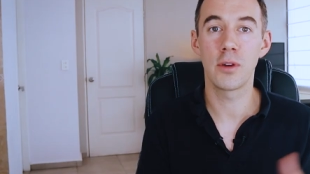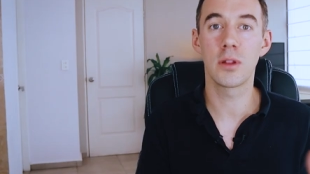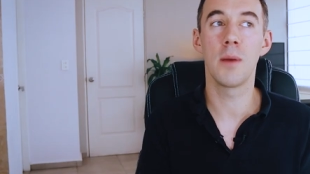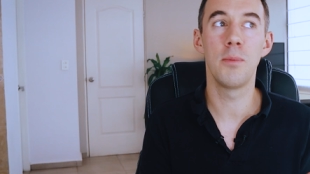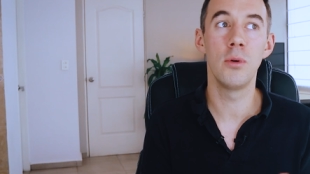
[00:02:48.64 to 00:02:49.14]
For
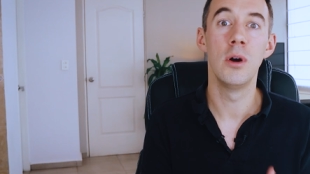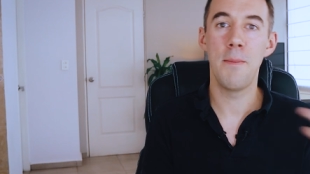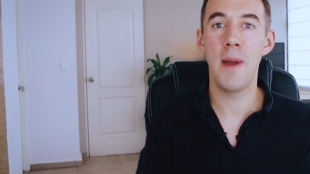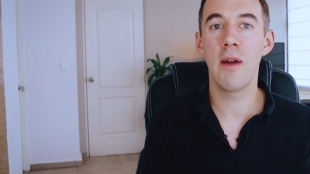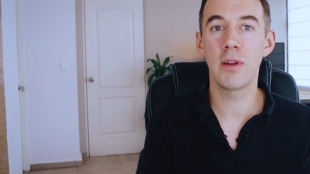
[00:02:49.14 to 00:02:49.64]
example, a
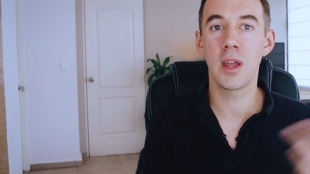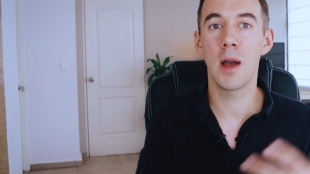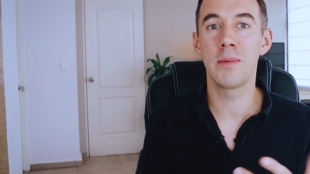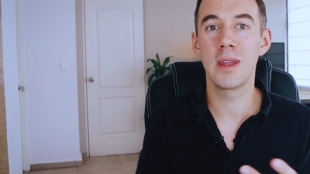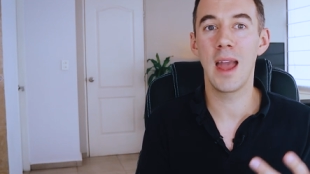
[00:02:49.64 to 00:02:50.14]
parent
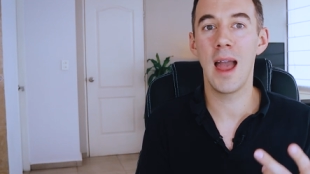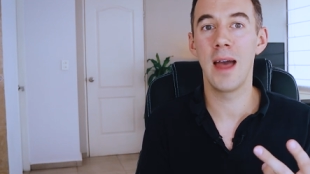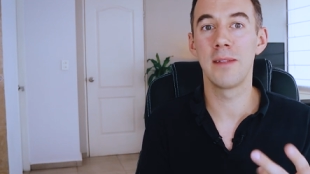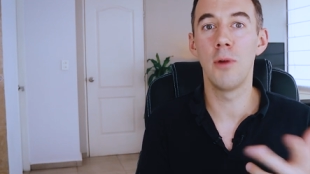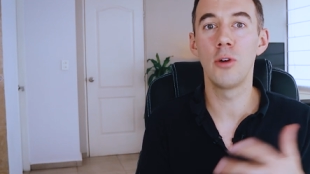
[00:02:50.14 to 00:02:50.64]
company
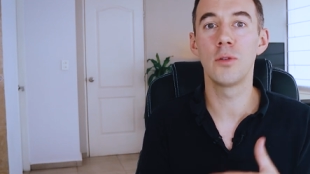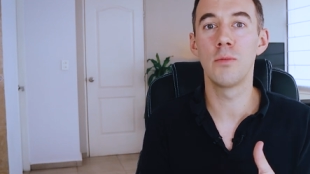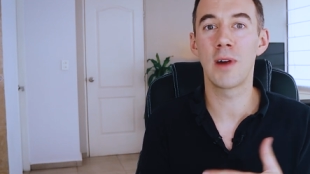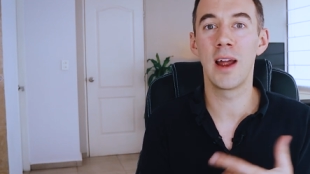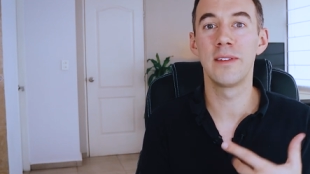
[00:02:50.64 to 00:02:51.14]
has multiple
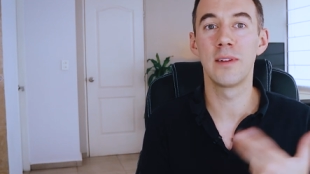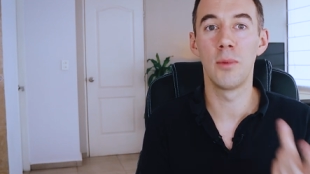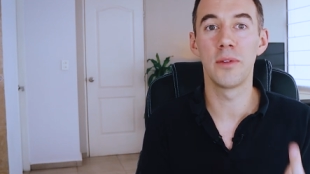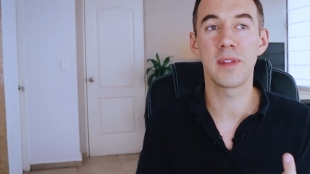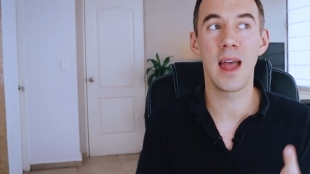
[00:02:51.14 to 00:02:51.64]
brands and
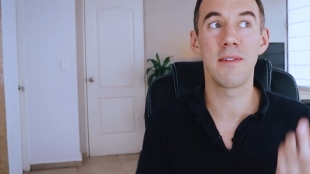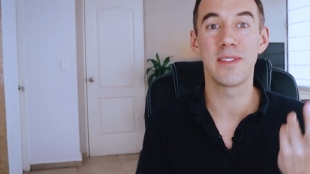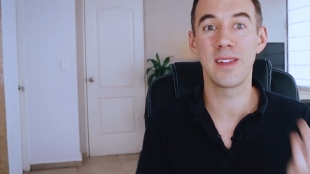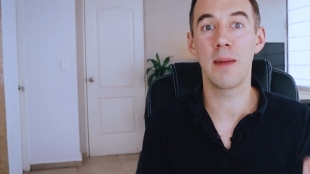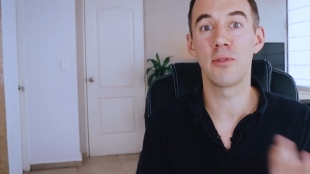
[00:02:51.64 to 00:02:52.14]
wants to have a
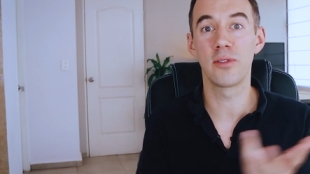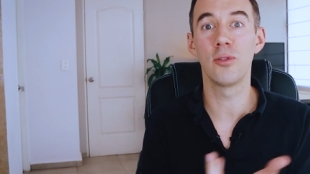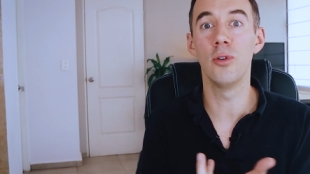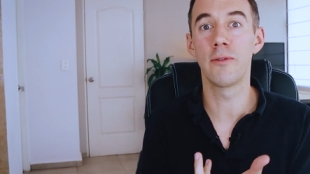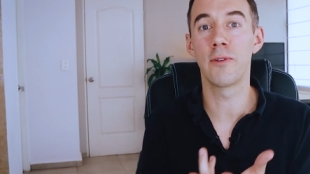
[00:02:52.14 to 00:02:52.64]
separate
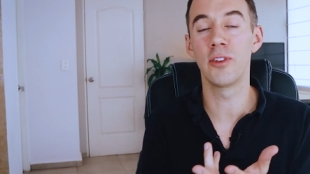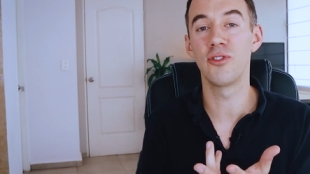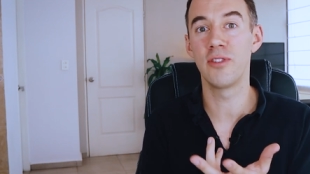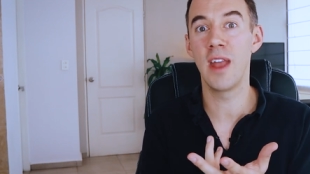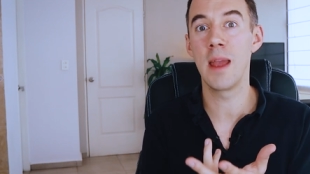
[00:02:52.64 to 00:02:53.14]

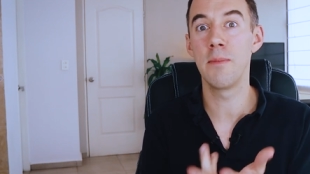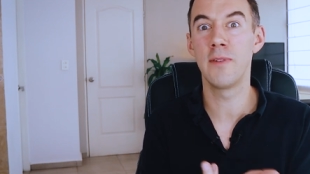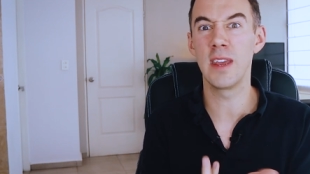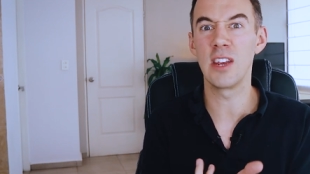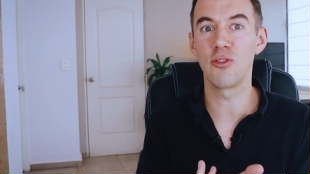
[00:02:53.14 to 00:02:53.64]
storefront name
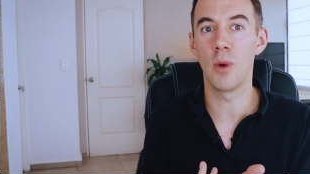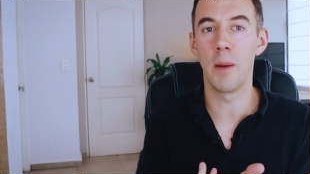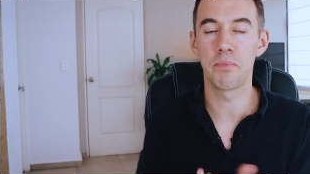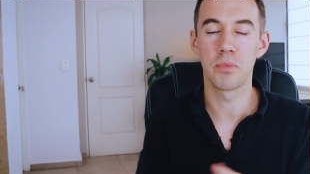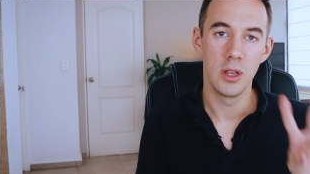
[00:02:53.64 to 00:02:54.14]
for each one.